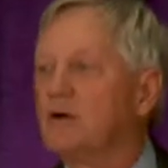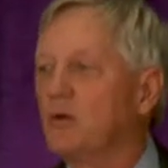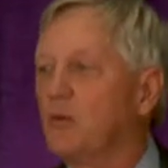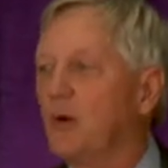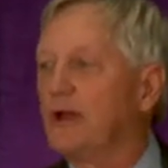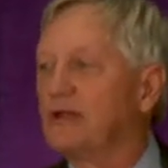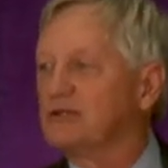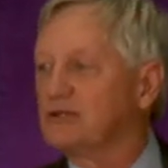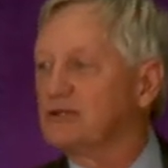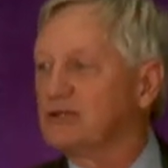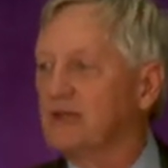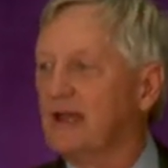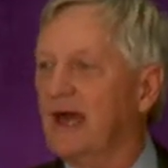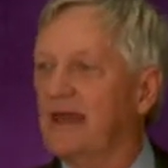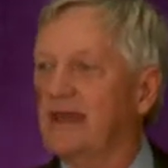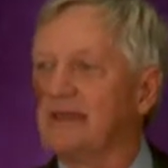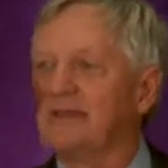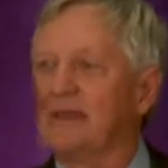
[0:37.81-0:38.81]
question
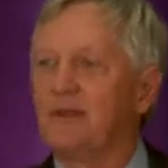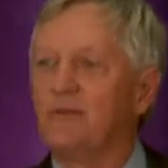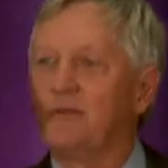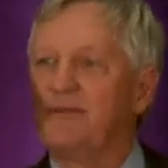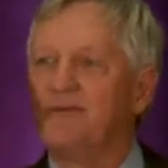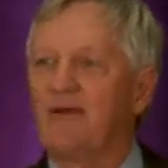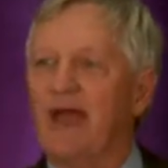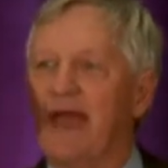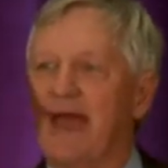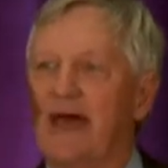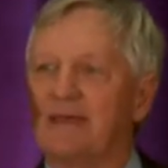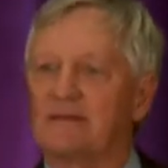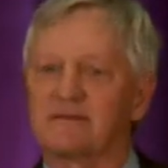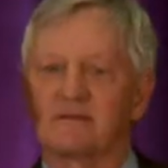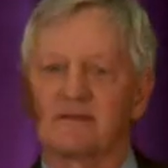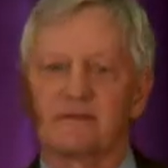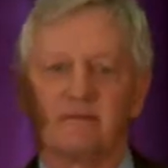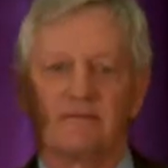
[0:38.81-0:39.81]
on it than we've
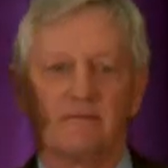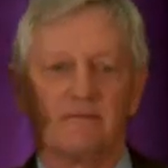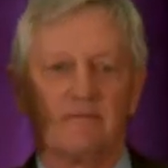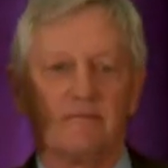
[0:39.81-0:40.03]
asked.